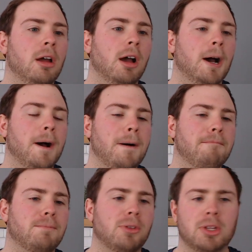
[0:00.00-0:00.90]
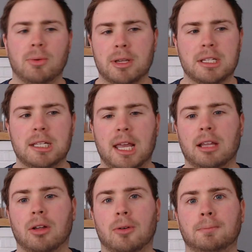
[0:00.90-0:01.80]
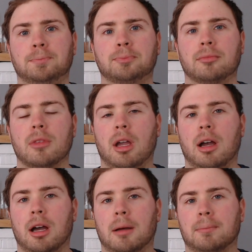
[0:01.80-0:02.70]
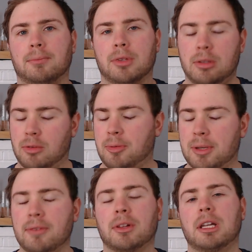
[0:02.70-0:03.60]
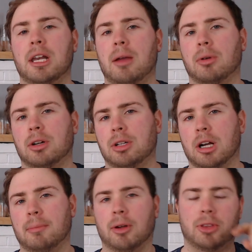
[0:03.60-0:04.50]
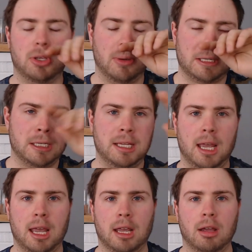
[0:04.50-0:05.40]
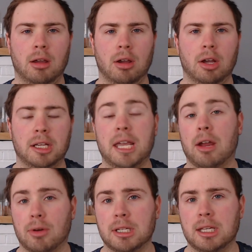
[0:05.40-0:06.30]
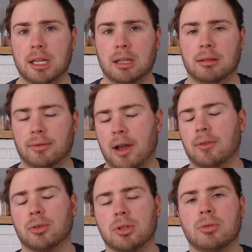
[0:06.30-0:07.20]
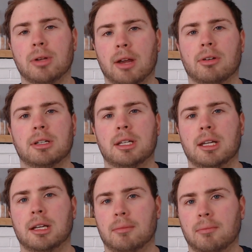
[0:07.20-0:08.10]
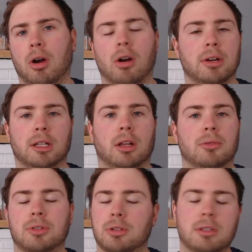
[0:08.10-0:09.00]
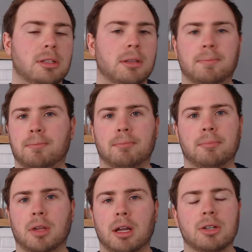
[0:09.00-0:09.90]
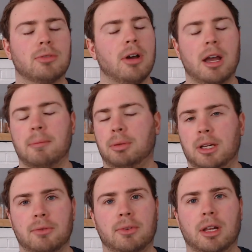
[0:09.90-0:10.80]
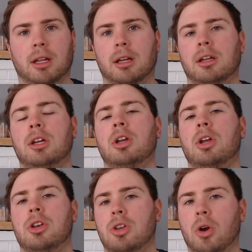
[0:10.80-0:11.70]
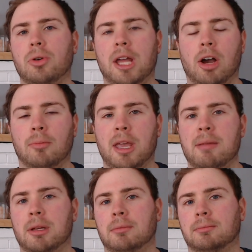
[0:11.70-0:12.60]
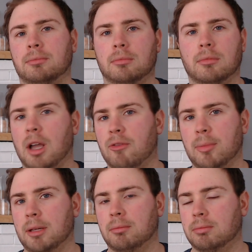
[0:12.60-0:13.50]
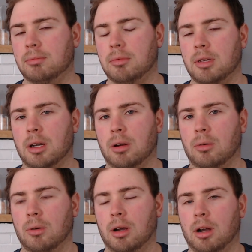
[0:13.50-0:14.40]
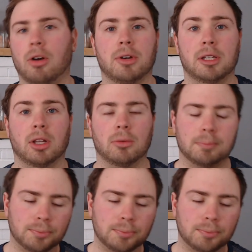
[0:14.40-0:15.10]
So the USDA loan, specifically today, we're going to talk about the USDA guaranteed, the 502 guaranteed RD loan. So this is the cut and dry, plain vanilla, no down payment government, RD loan.